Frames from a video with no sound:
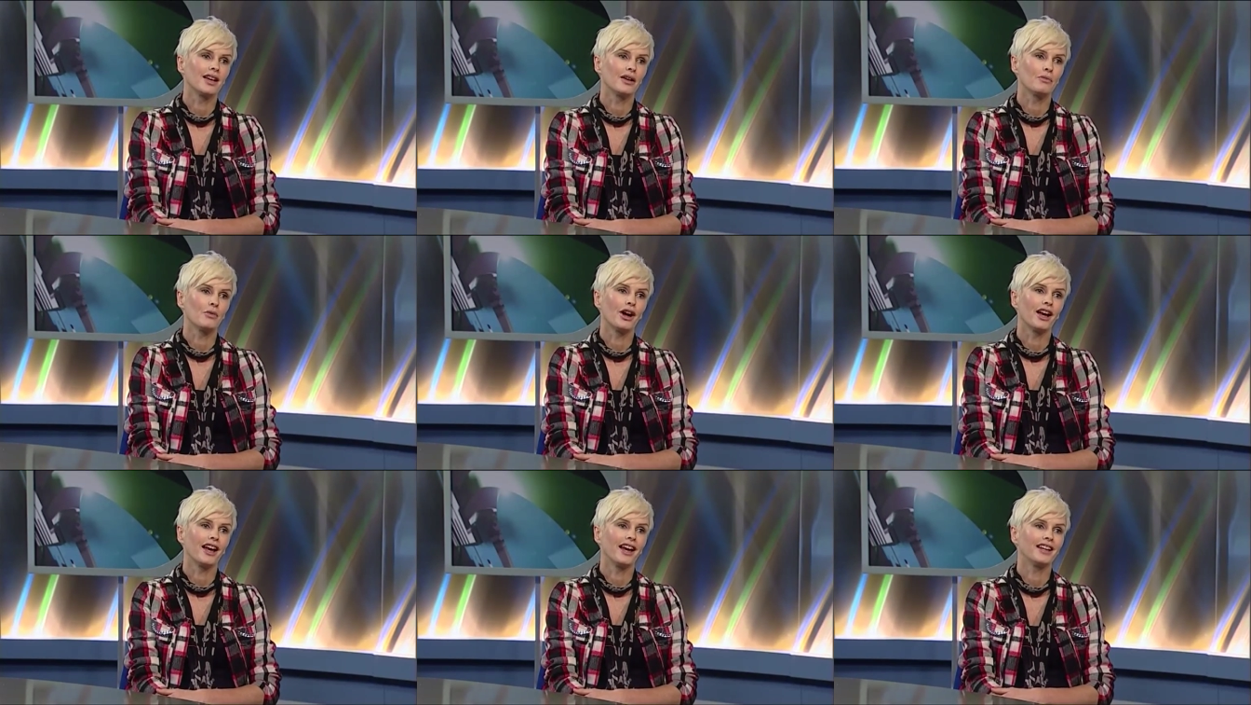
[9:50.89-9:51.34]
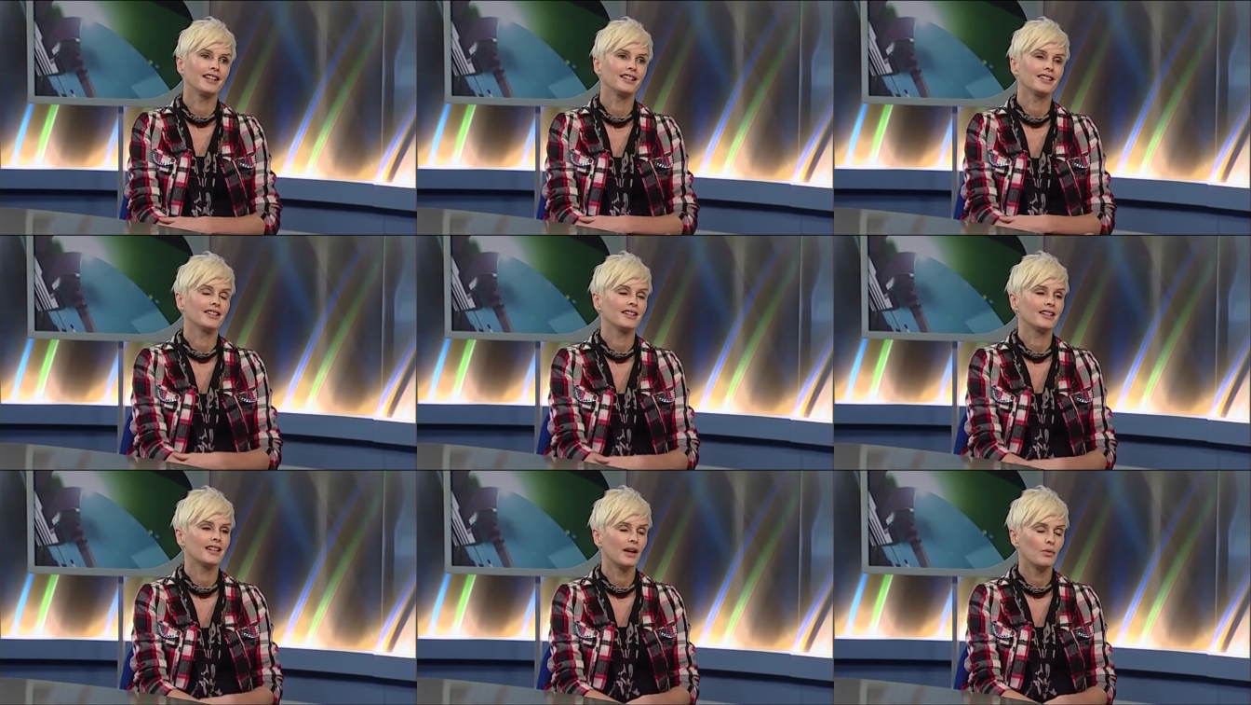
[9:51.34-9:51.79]
and my
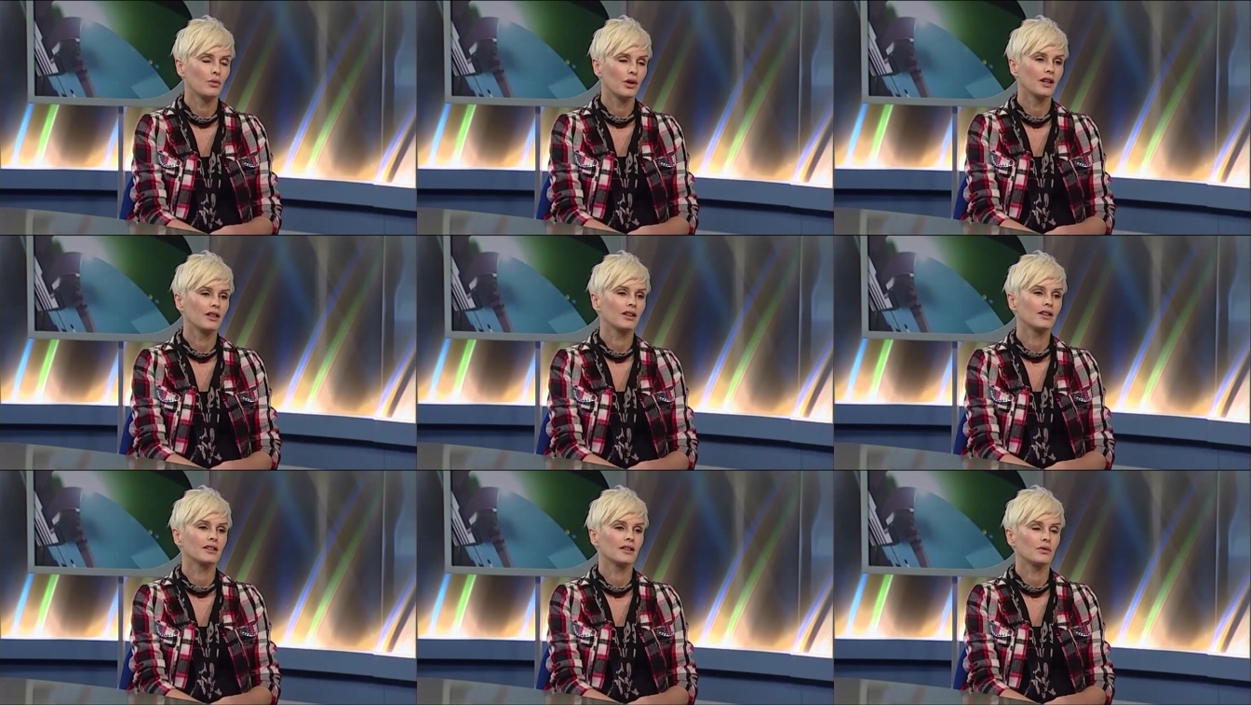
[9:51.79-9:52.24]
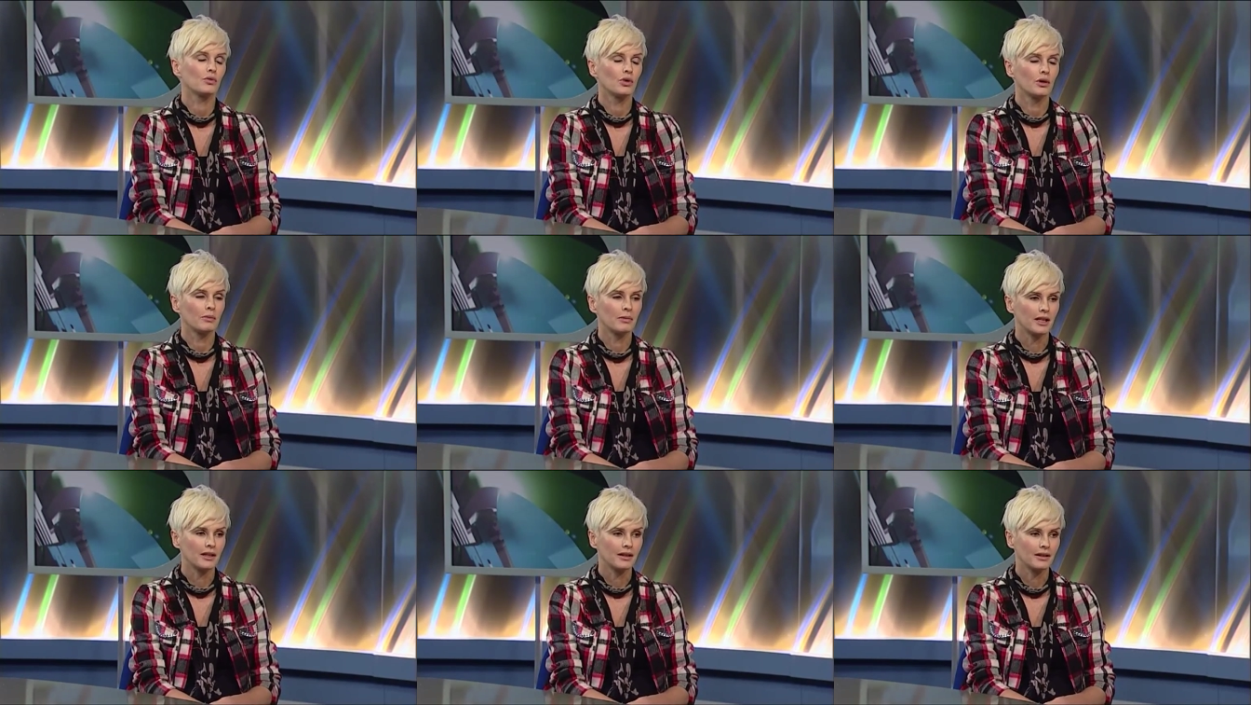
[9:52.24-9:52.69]
agent and one of those
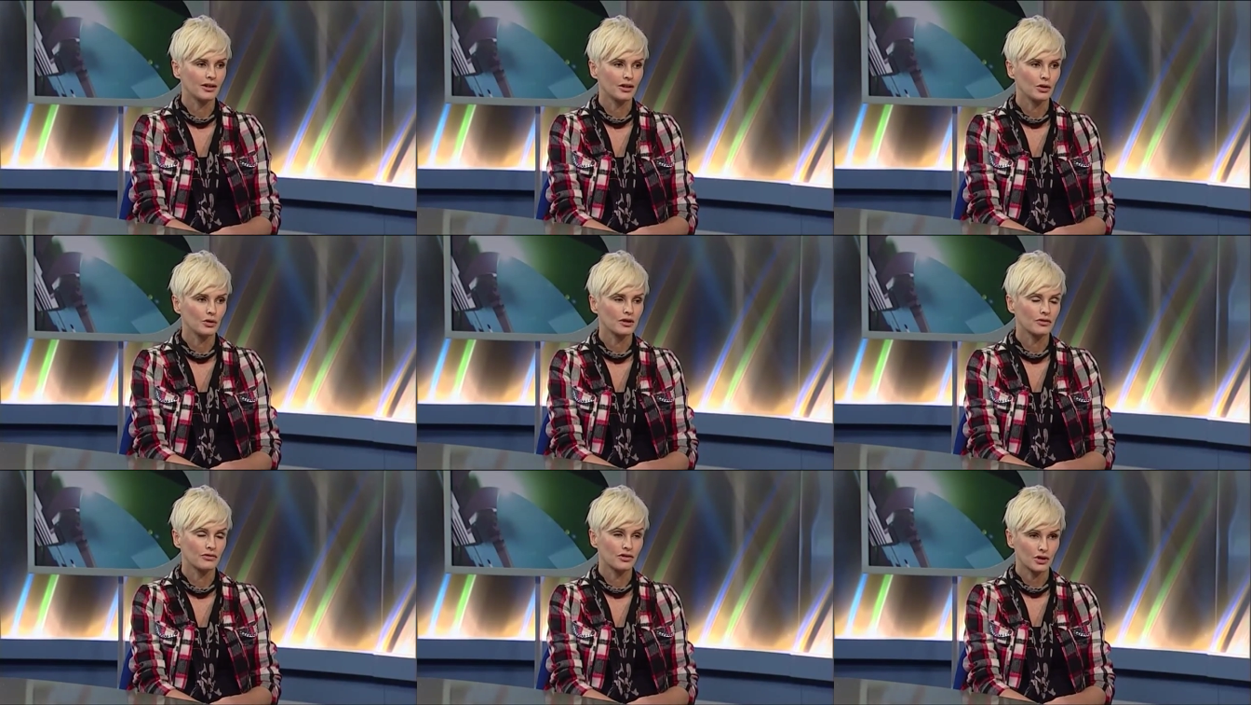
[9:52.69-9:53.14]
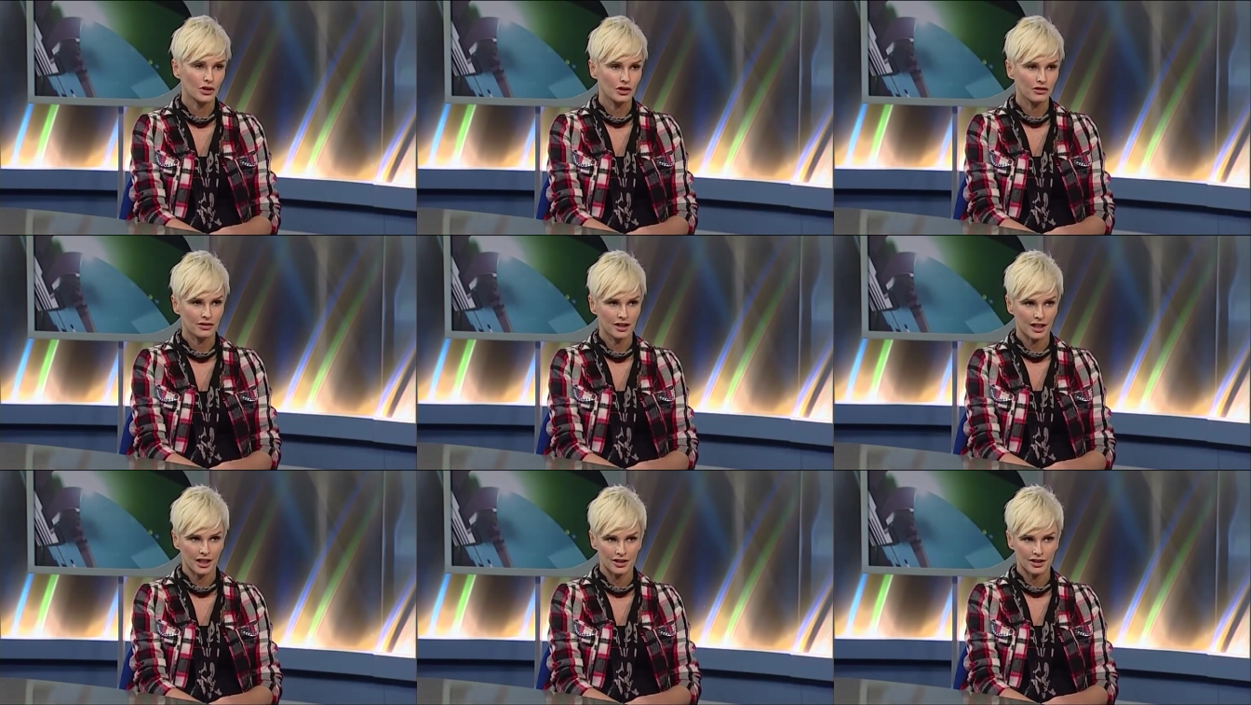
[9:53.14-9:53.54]
women who was a photography